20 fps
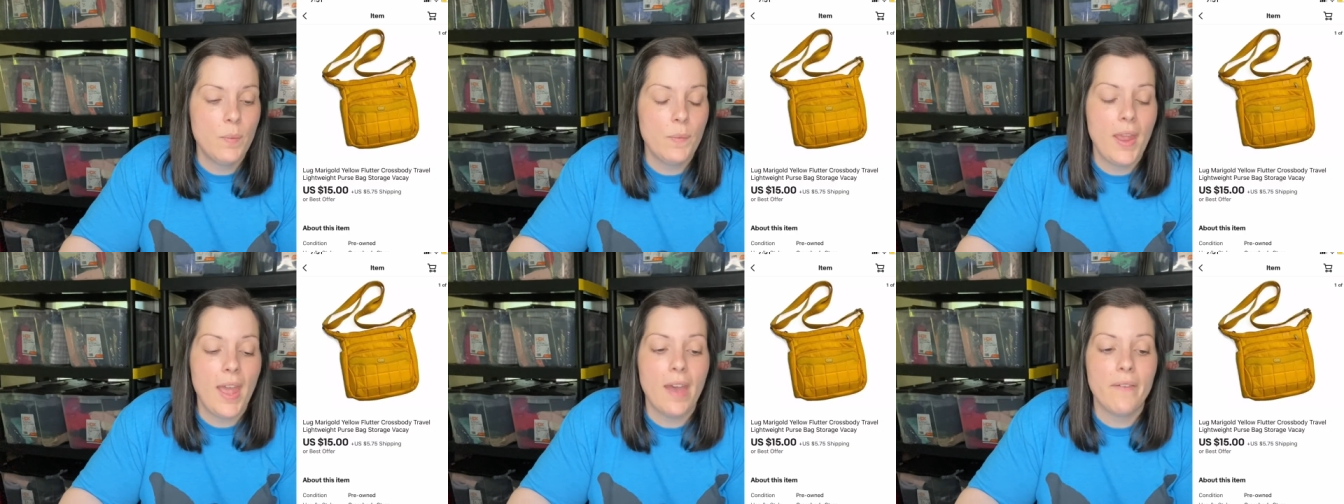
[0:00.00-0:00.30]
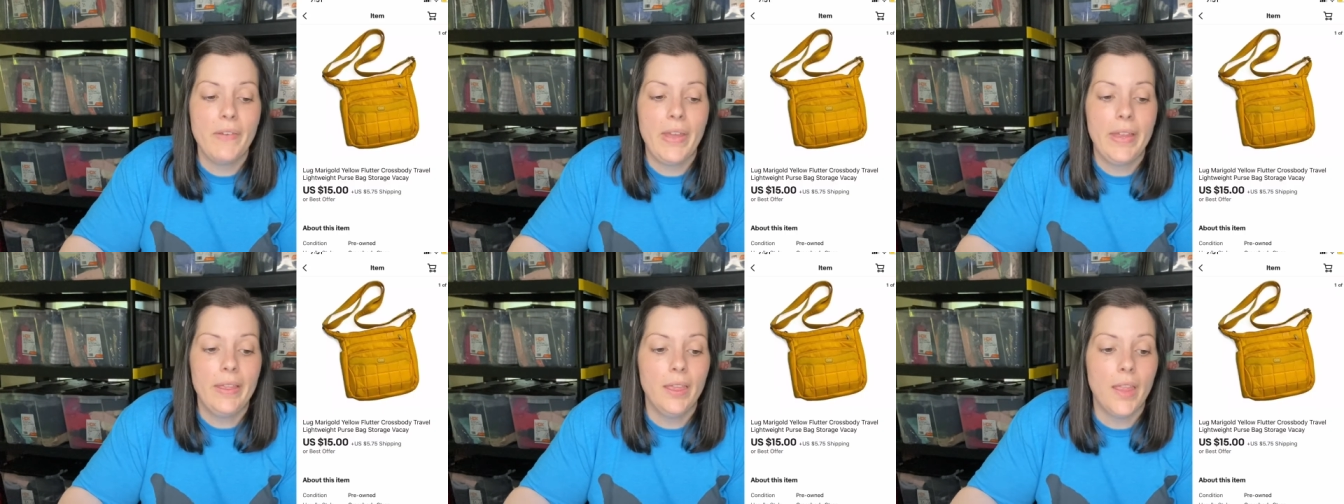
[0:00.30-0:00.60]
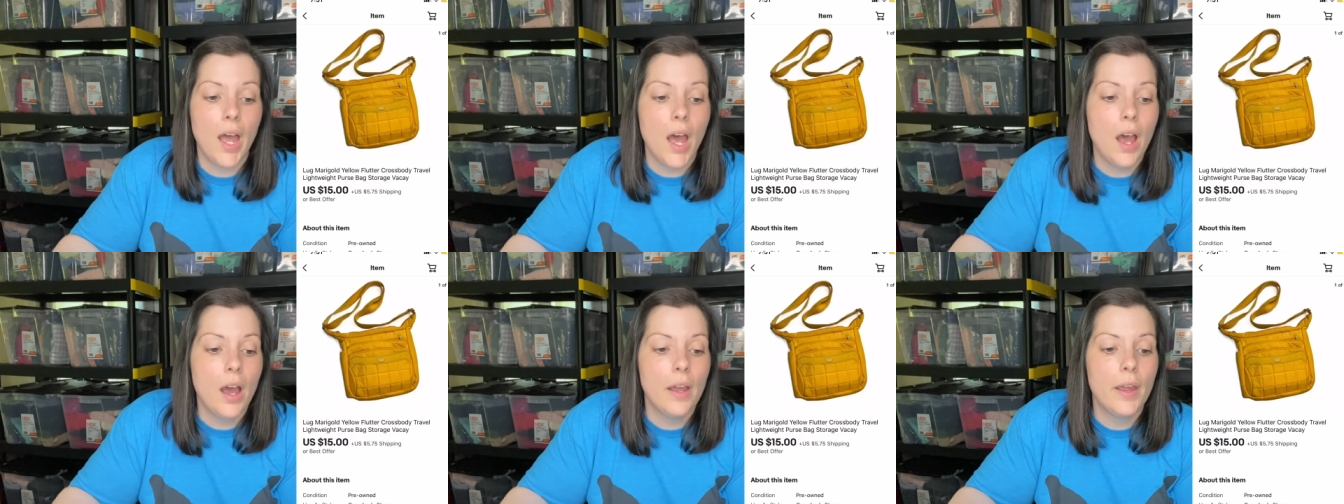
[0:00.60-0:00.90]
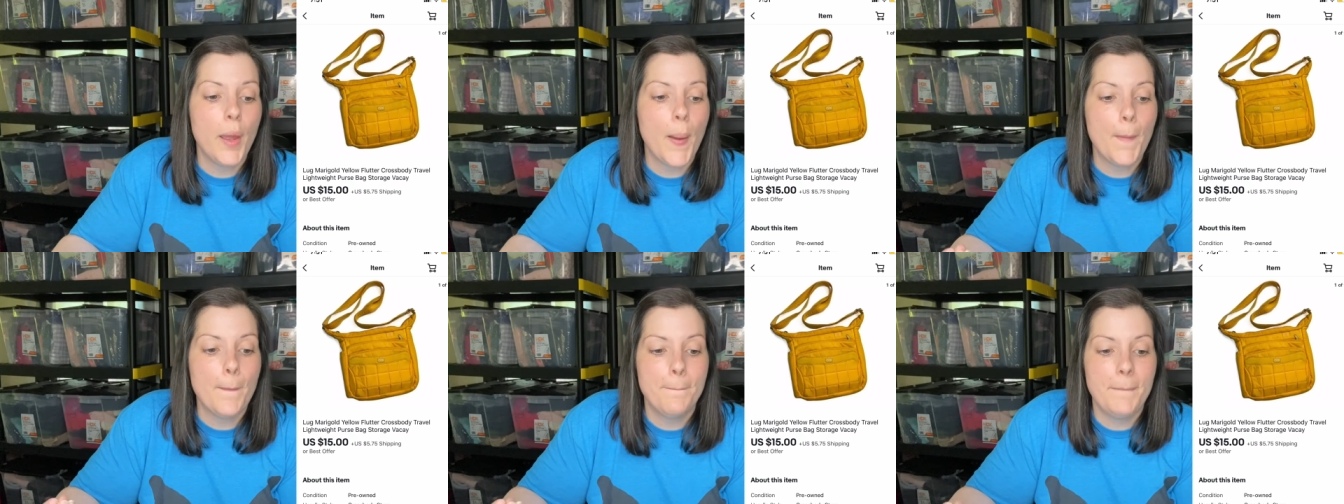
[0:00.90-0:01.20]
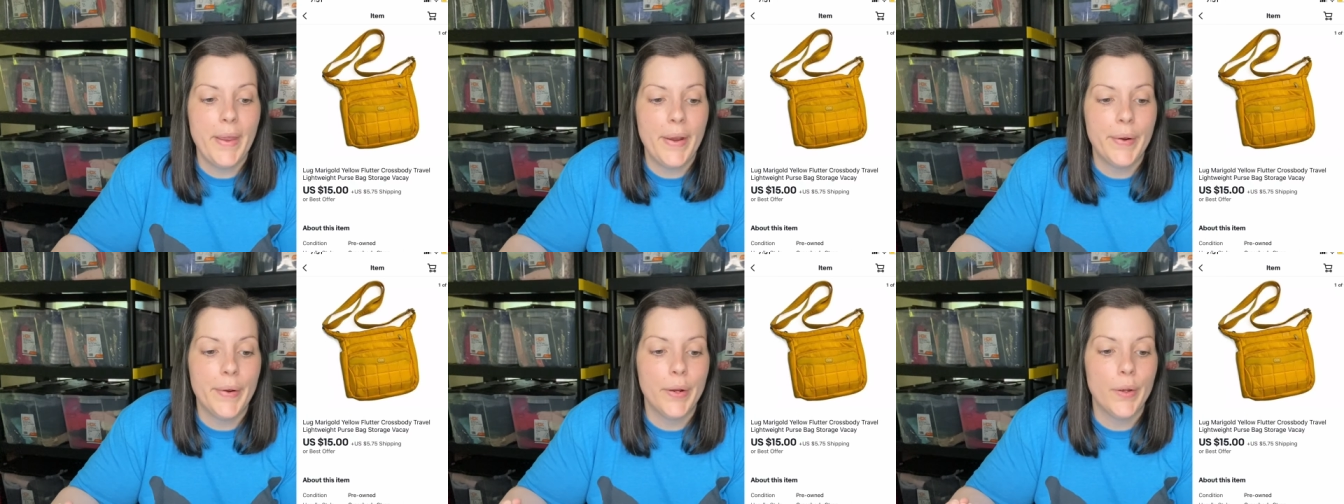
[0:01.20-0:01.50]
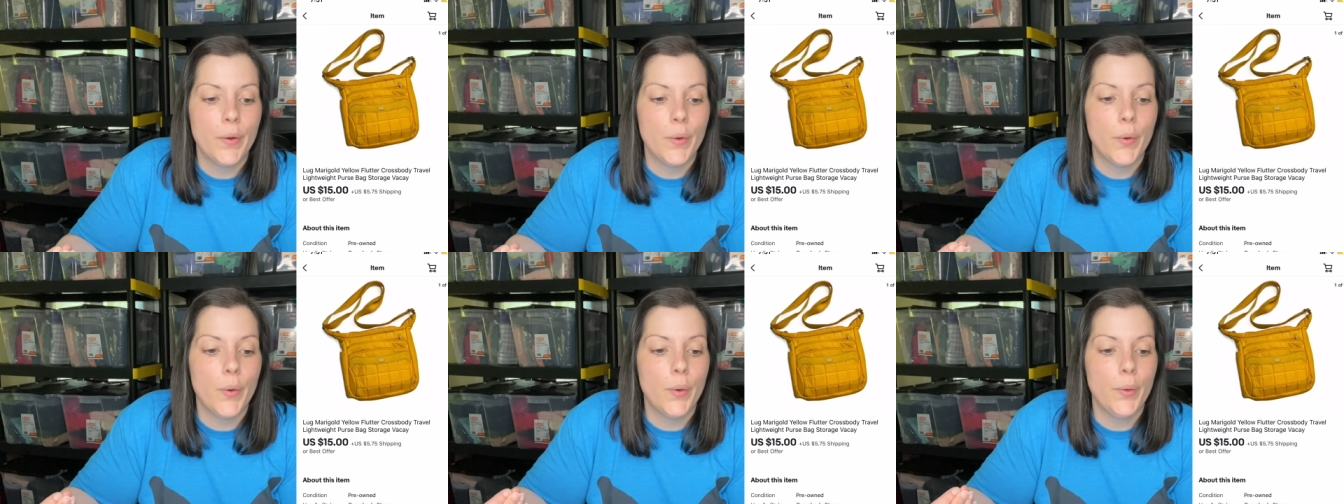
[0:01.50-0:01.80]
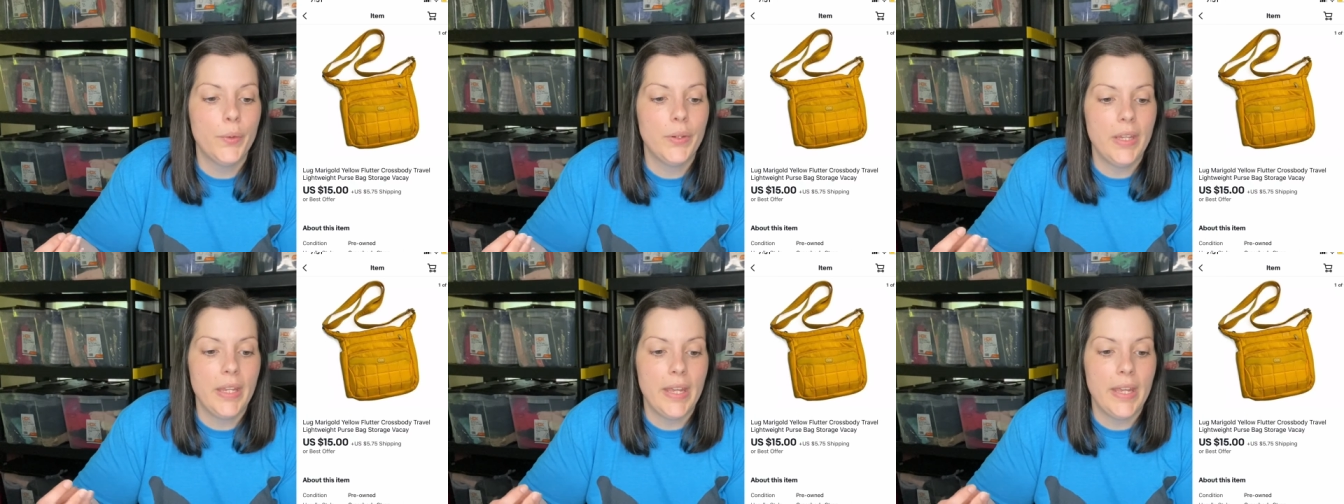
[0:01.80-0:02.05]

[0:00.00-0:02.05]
we have a Lug Marigold